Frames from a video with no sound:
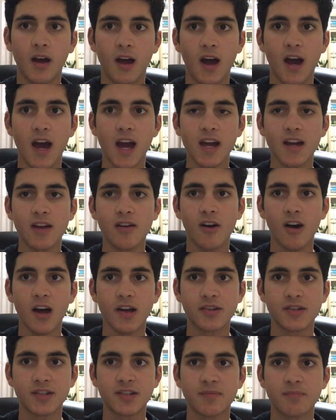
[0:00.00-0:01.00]
Hey
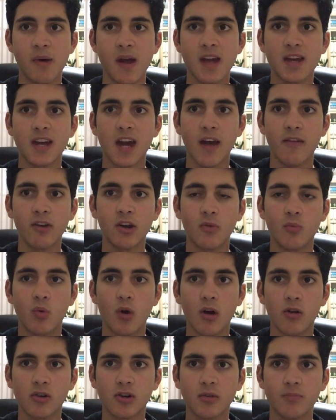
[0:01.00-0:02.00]
guys, it's me, Kevin, and
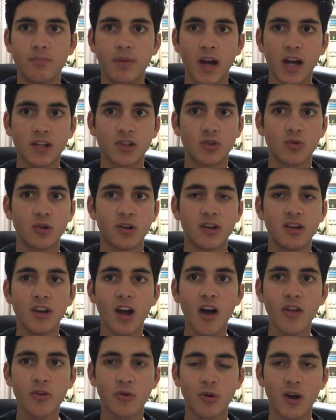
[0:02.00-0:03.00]
welcome back to
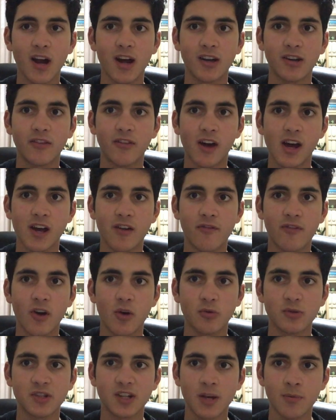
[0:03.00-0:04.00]
another round of
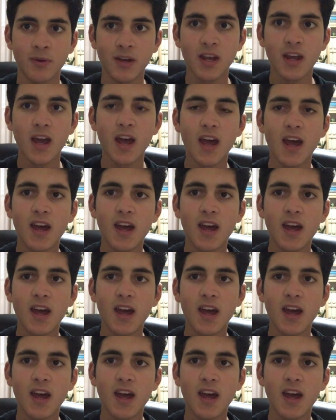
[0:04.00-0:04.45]
AFL Tipping.